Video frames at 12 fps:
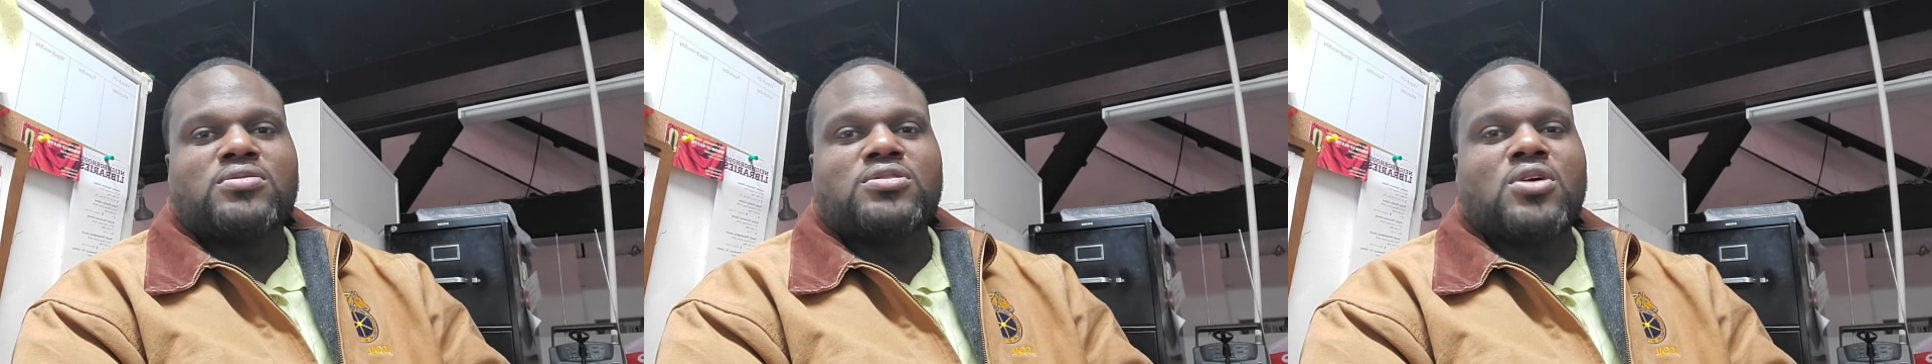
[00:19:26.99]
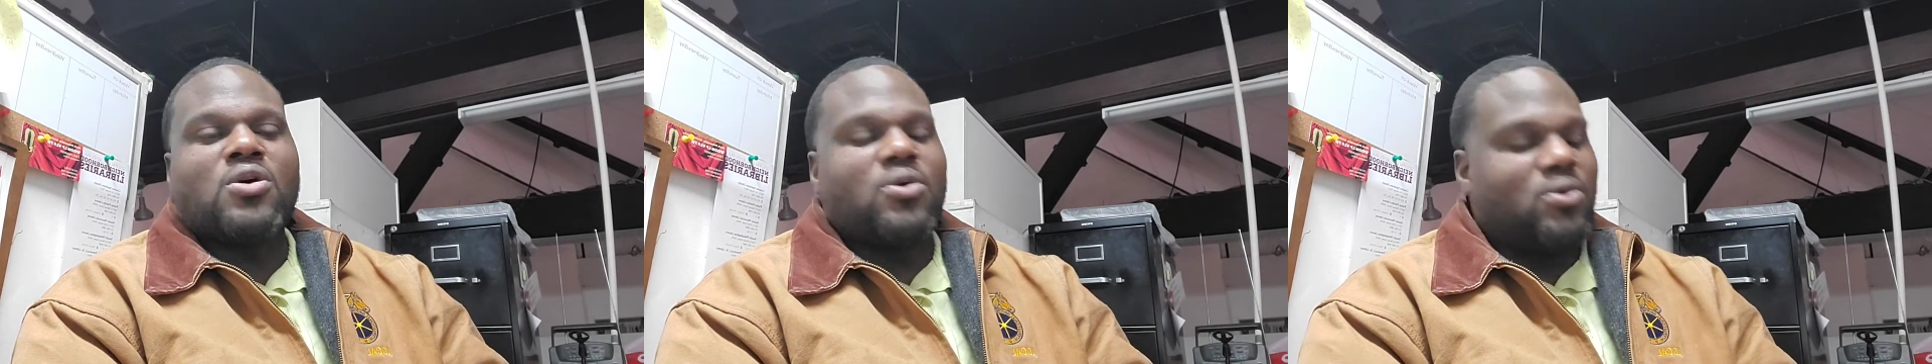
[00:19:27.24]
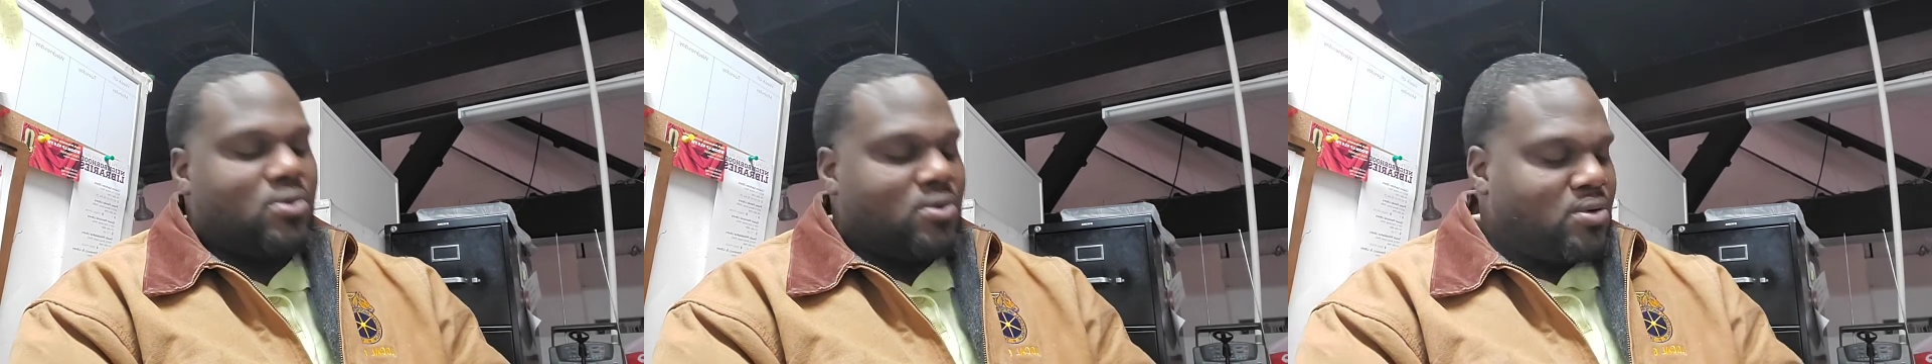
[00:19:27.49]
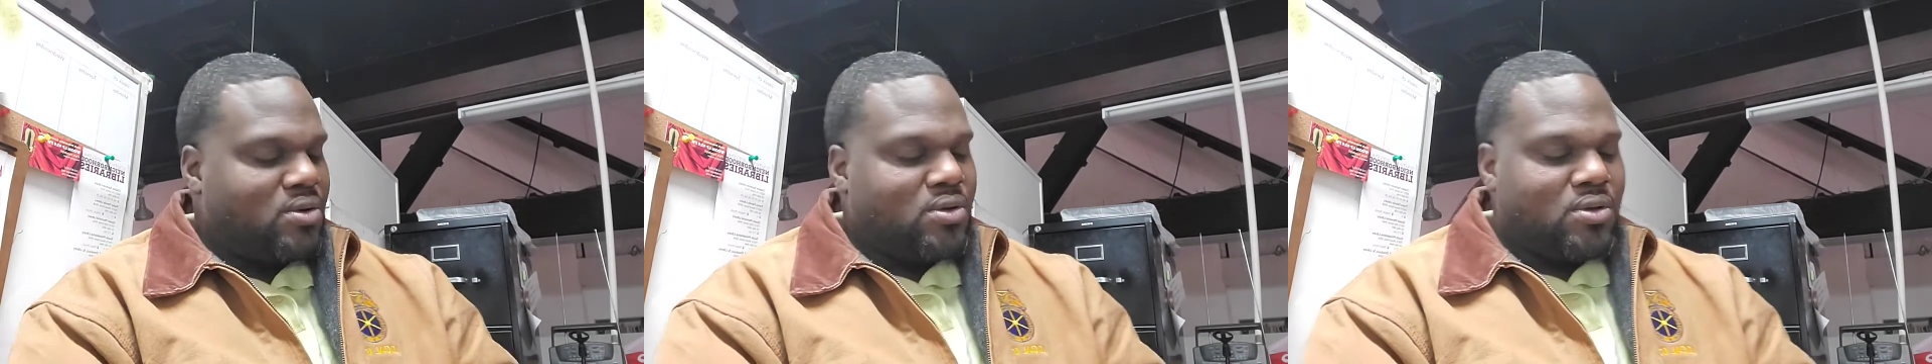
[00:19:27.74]
So,
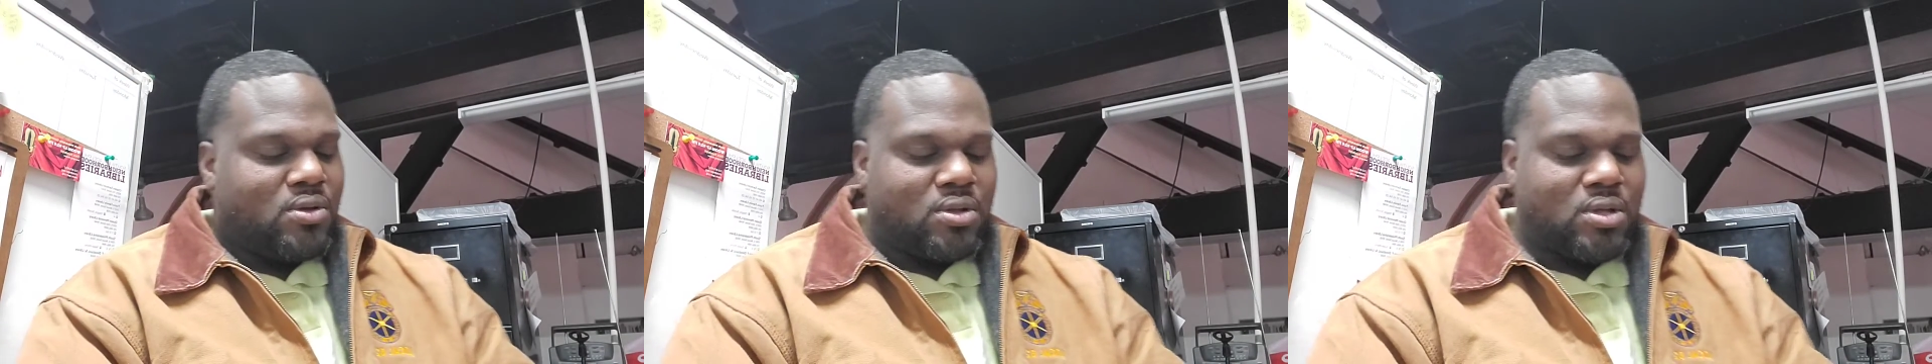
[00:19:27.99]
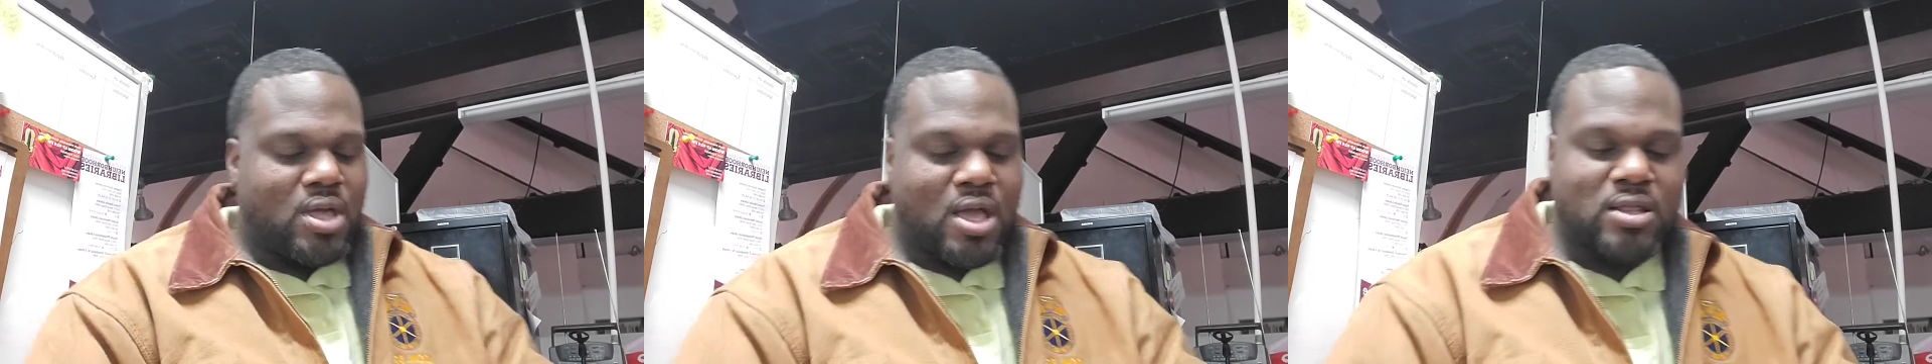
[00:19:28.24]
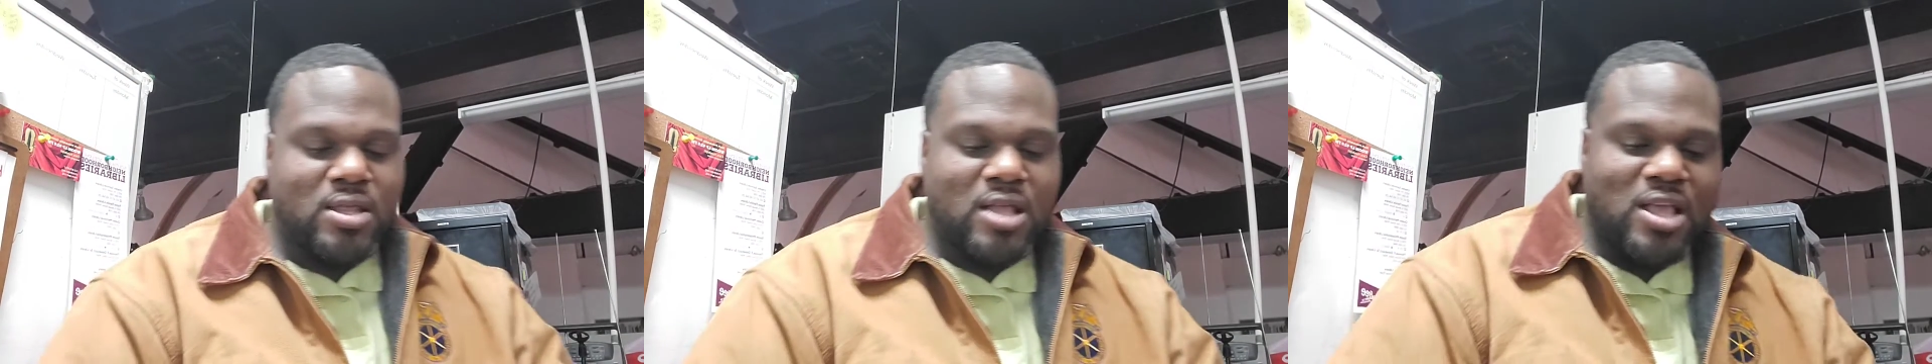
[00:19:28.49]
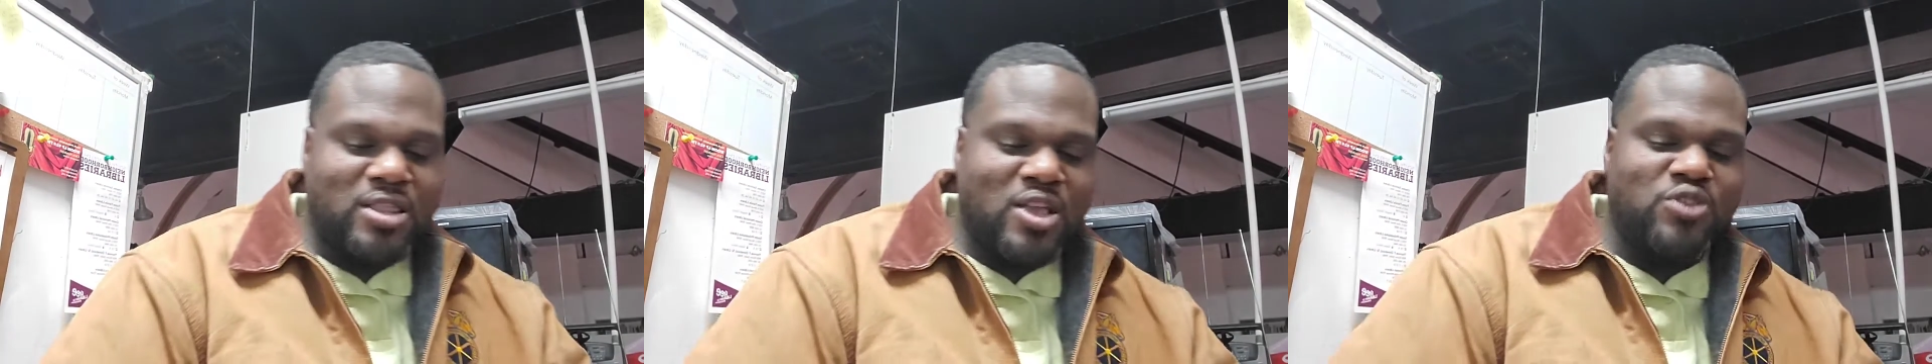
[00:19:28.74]
yeah,
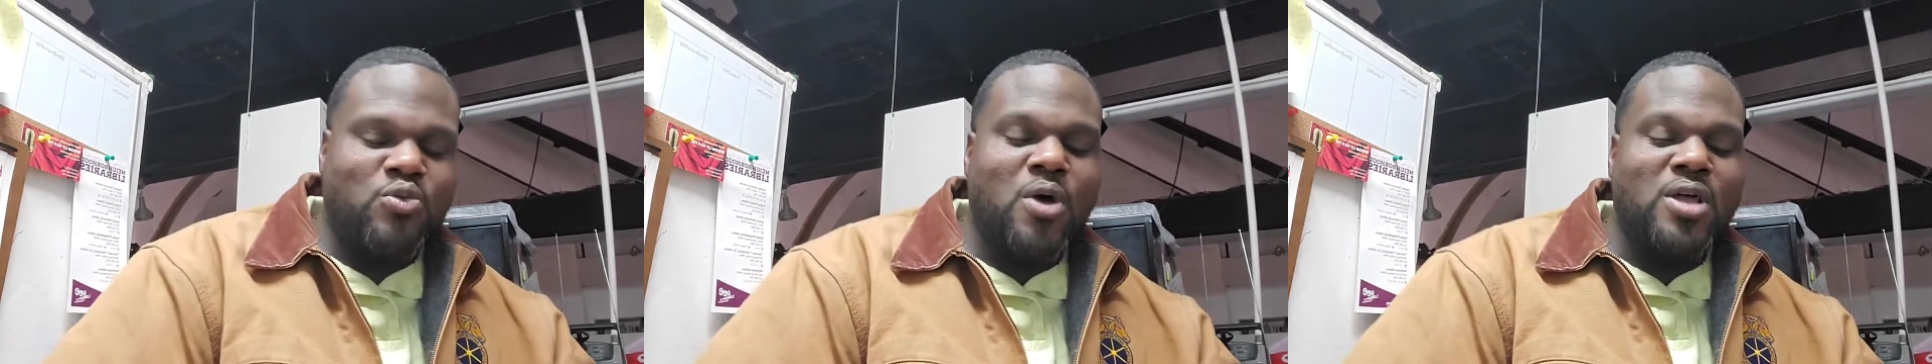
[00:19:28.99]
those